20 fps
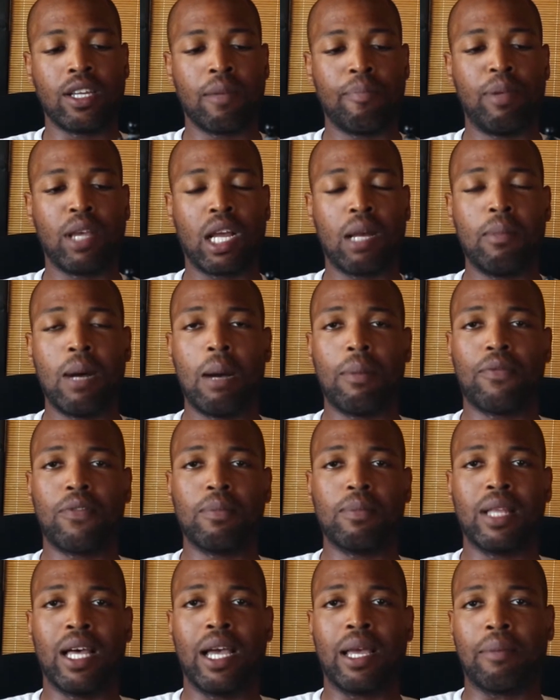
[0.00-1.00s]
You can pick them up
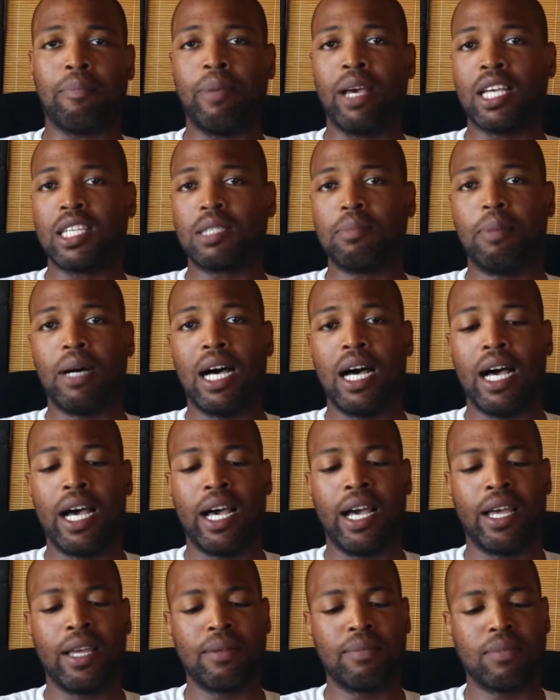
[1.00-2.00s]
from like Best
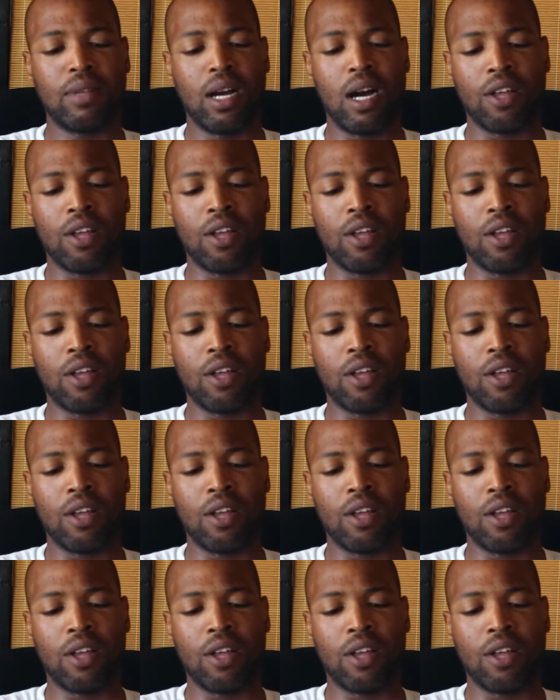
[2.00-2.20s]
Buy,